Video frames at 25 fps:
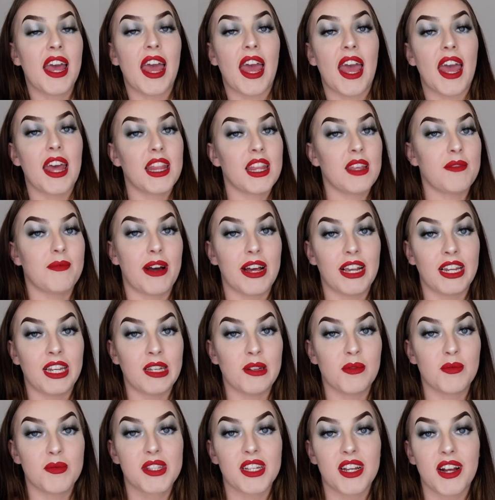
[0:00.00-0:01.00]
and then my
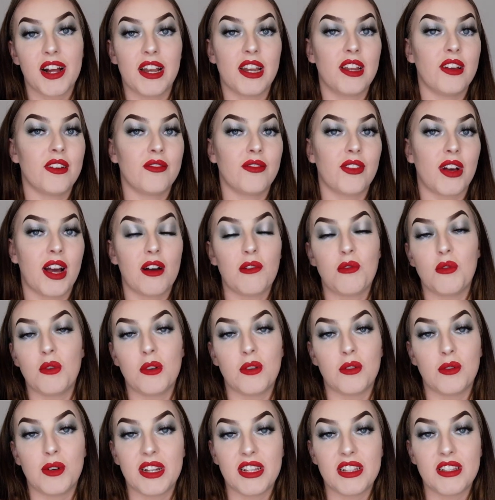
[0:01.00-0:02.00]
lips kind of I will
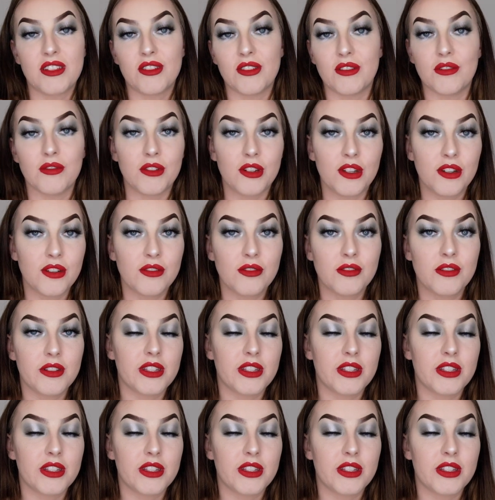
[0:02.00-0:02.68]
always do nude.